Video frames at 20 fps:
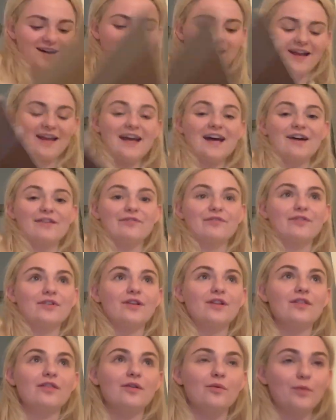I
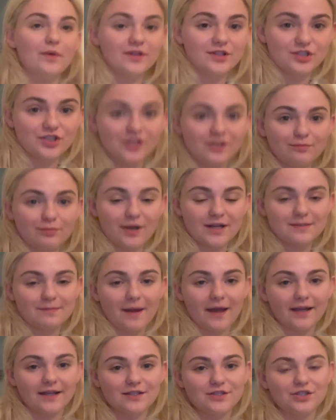have the With Jean press
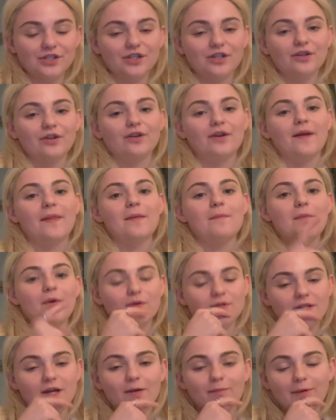package here and the
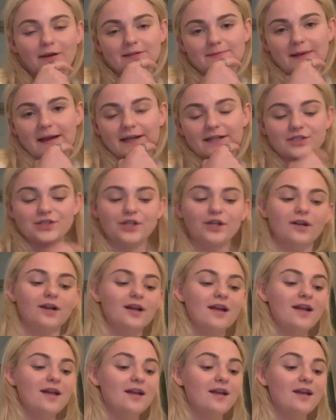Motel press package here.